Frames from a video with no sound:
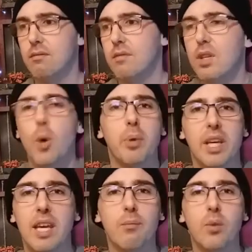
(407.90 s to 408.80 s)
No
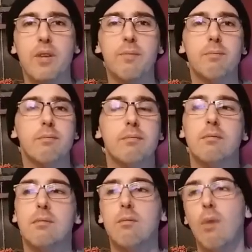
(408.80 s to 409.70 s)
biggie. We've,
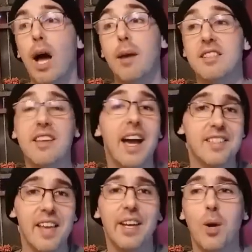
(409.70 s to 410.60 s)
I, I
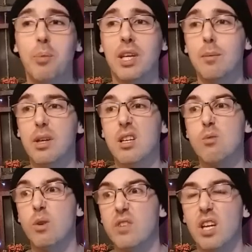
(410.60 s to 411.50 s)
say no biggie because
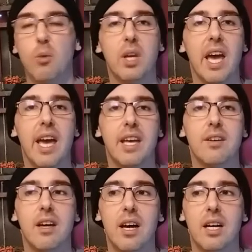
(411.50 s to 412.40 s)
we've done it. We had,
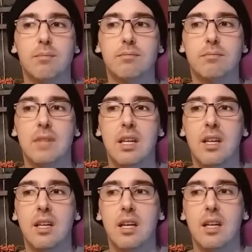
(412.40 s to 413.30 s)
um,
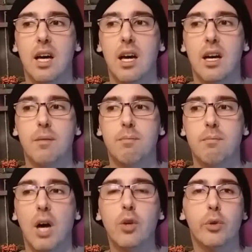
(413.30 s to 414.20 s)
uh,
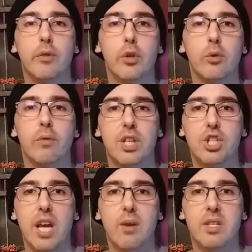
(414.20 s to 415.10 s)
HungryRoot
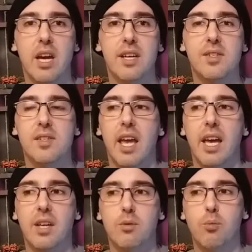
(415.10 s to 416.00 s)
reached out to us,
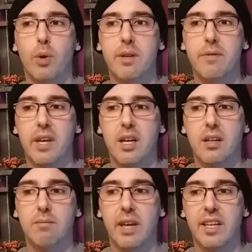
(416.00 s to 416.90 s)
and one of
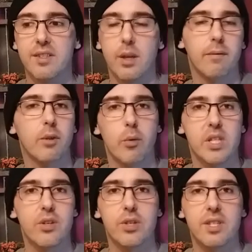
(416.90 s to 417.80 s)
their, I guess,
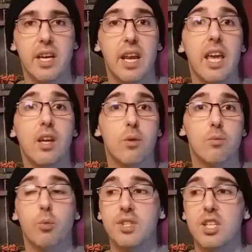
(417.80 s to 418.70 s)
influencers said, hey, could,
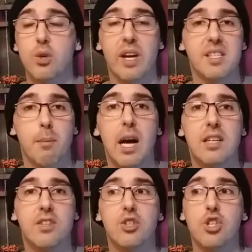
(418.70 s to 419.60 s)
we'll send you guys a
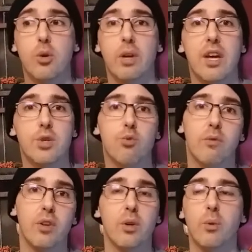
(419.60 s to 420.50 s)
box. Could you do an honest
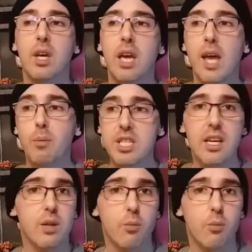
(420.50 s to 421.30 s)
review? And we did.